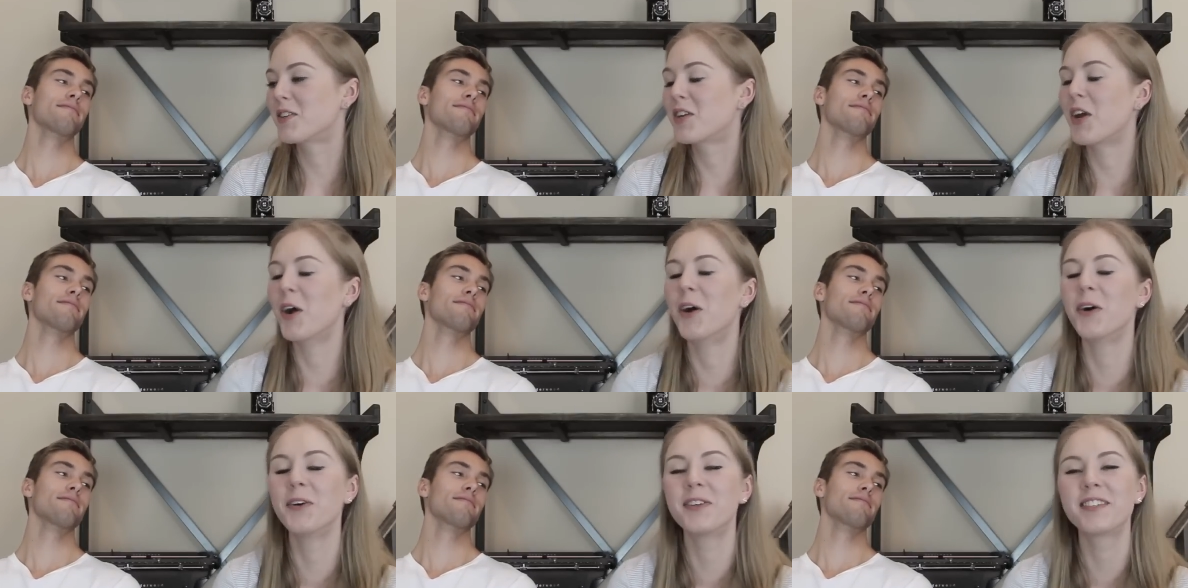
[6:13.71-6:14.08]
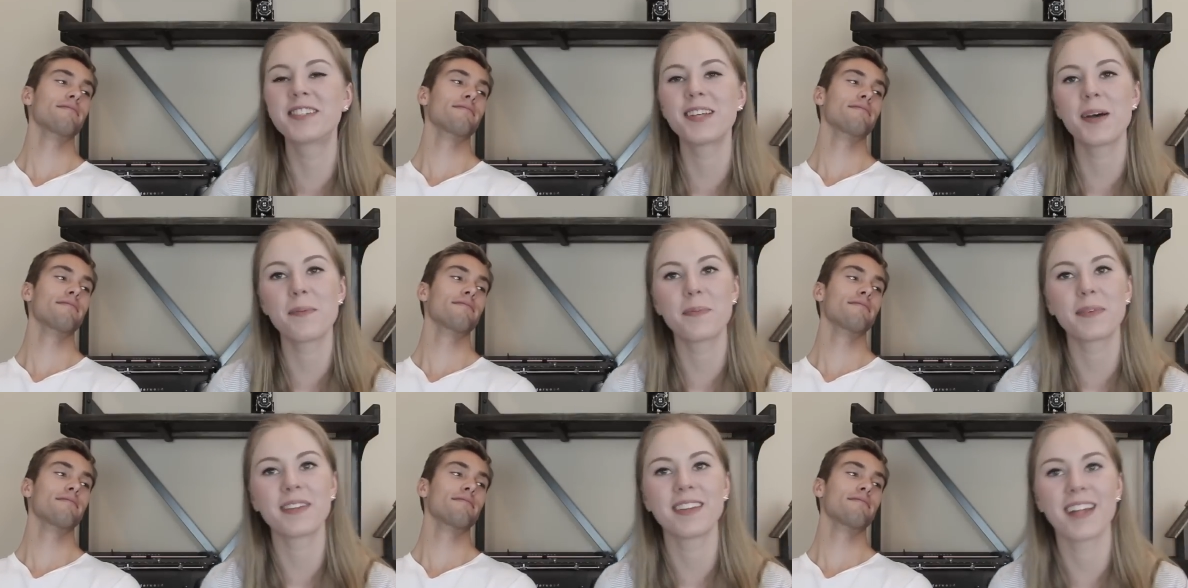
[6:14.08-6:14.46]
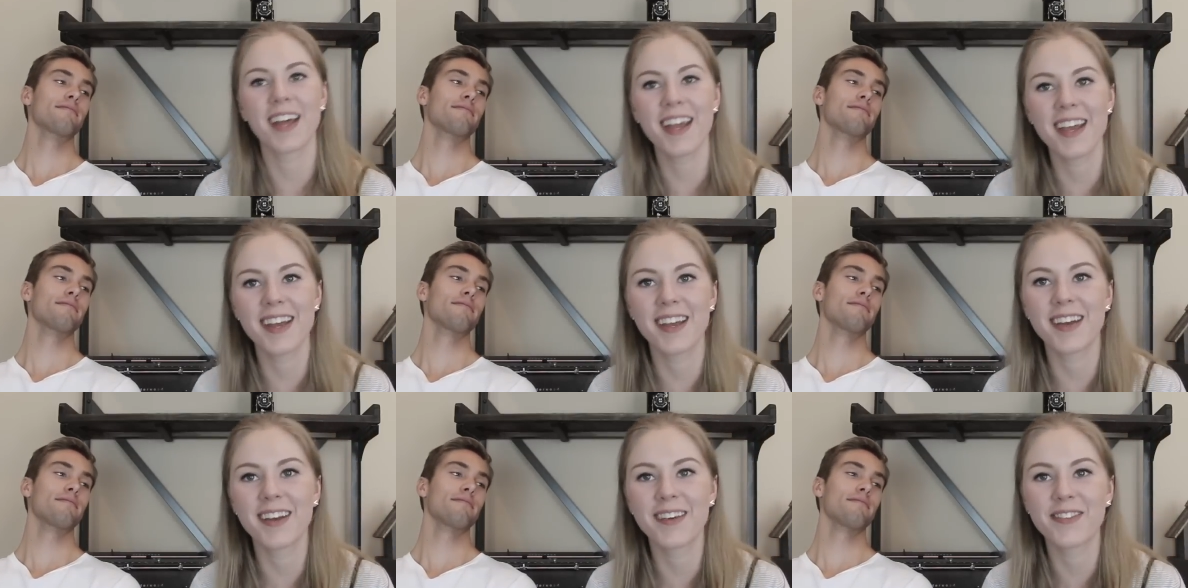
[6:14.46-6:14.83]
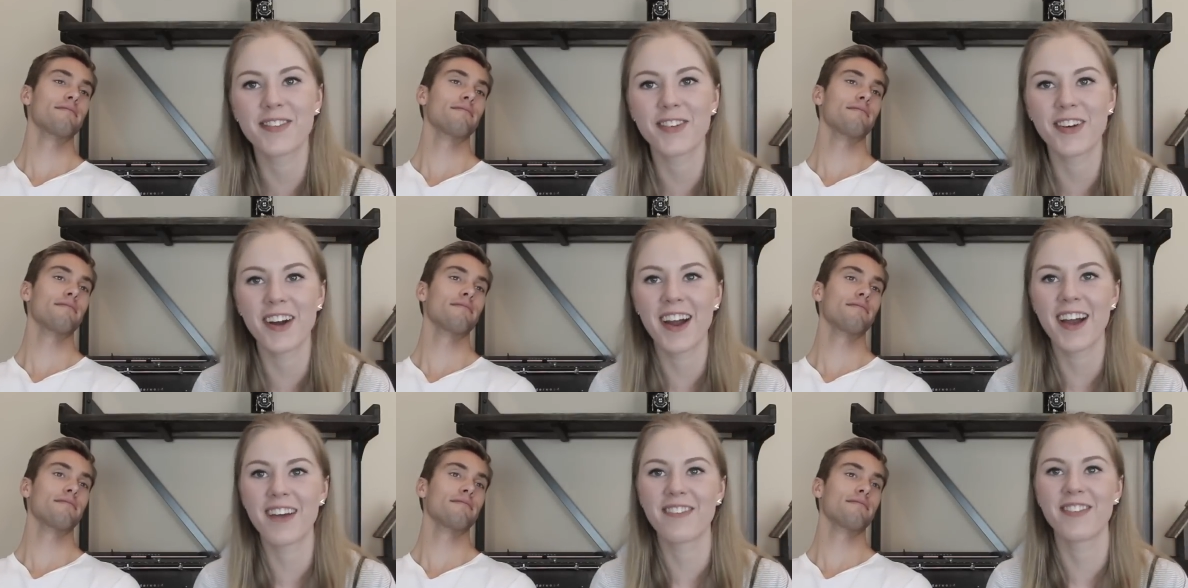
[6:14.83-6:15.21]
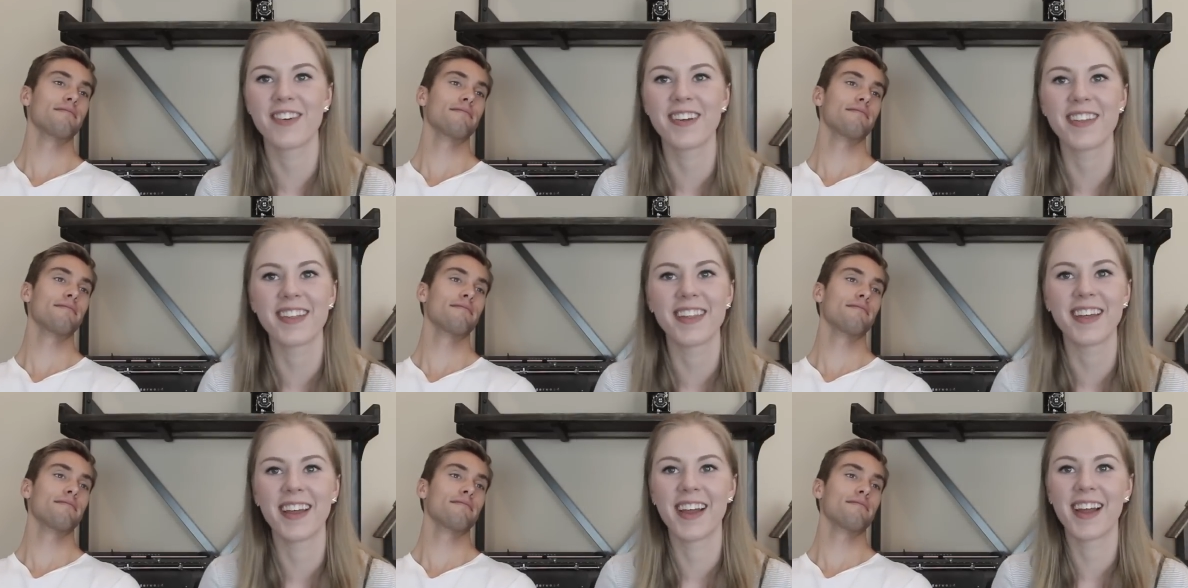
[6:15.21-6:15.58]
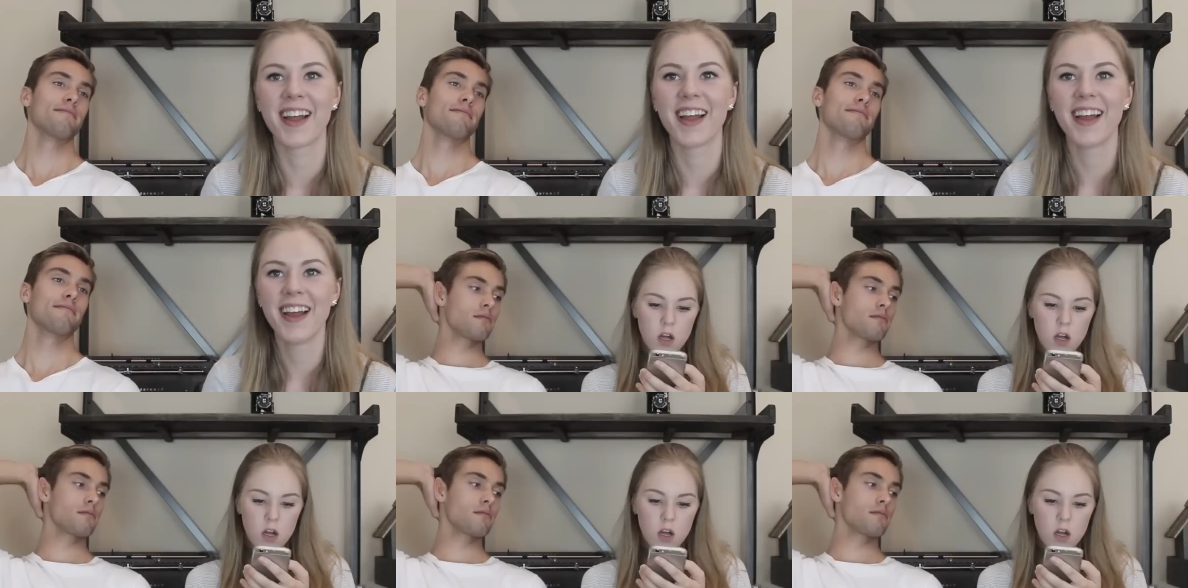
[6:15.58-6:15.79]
Speaker 1: shows up late for everything.